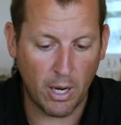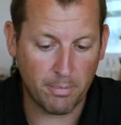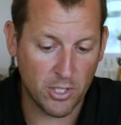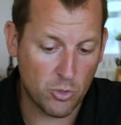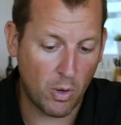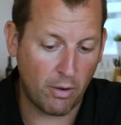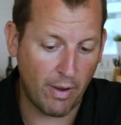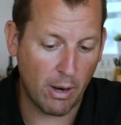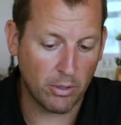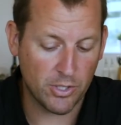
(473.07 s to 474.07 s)
up to 12
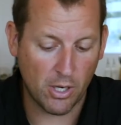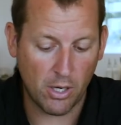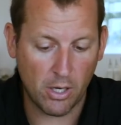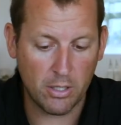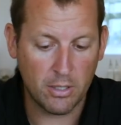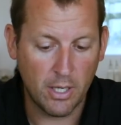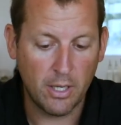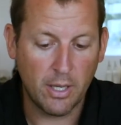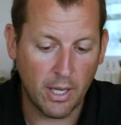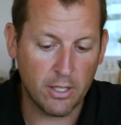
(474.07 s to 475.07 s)
hours on
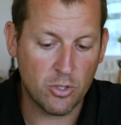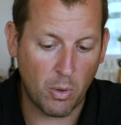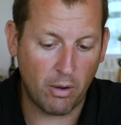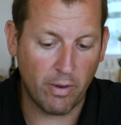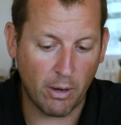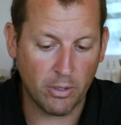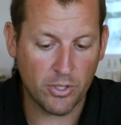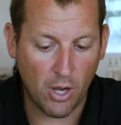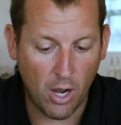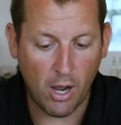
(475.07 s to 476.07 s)
and 12
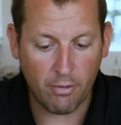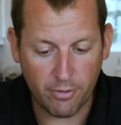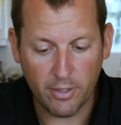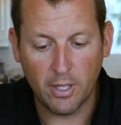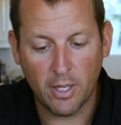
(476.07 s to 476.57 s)
hours off.